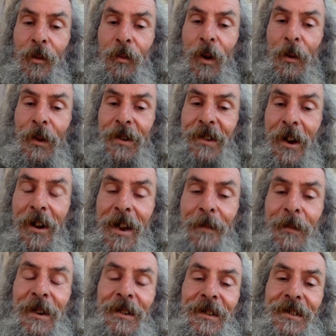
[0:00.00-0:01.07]
Well, the
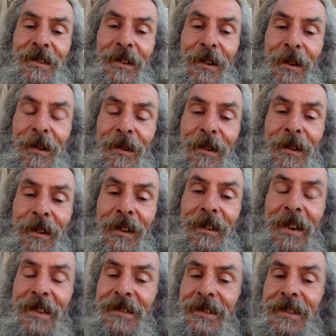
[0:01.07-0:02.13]
diamond.
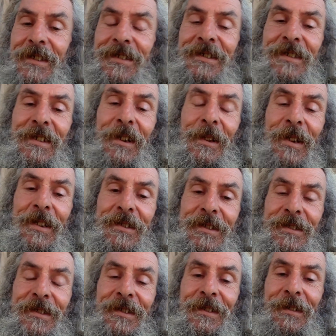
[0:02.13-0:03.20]
Let's consider
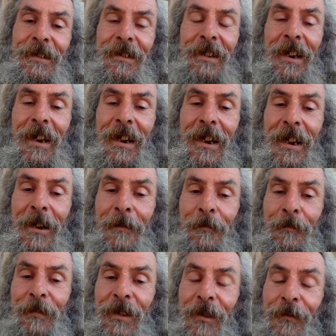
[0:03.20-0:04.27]
this.
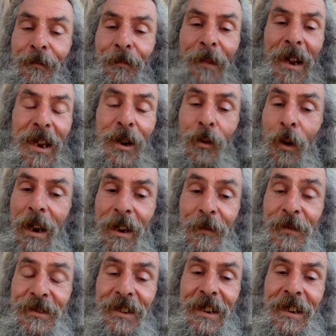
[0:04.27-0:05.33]
You may well
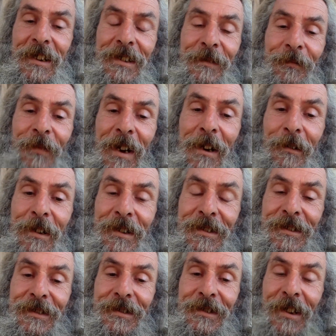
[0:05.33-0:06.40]
have seen
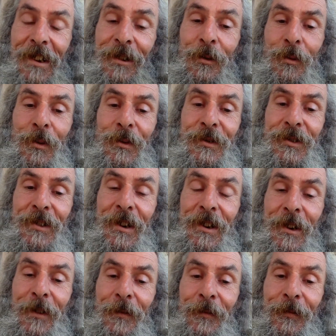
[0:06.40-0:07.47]
various channels
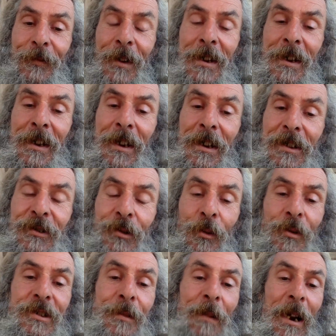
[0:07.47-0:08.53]
that have
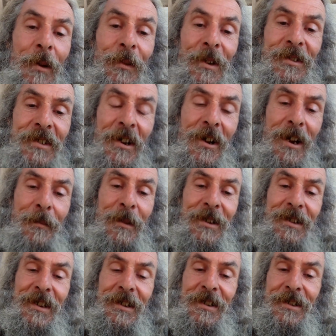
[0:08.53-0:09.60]
talked about the
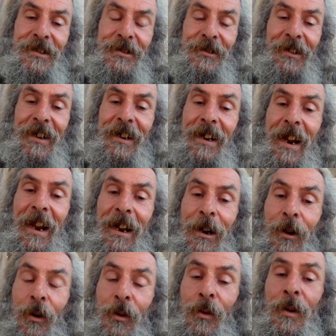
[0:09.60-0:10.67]
diamond industry,
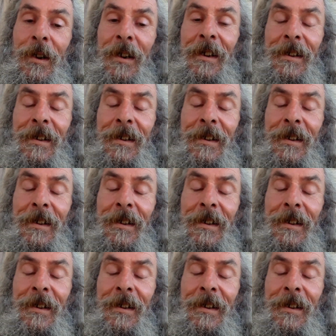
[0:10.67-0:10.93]
how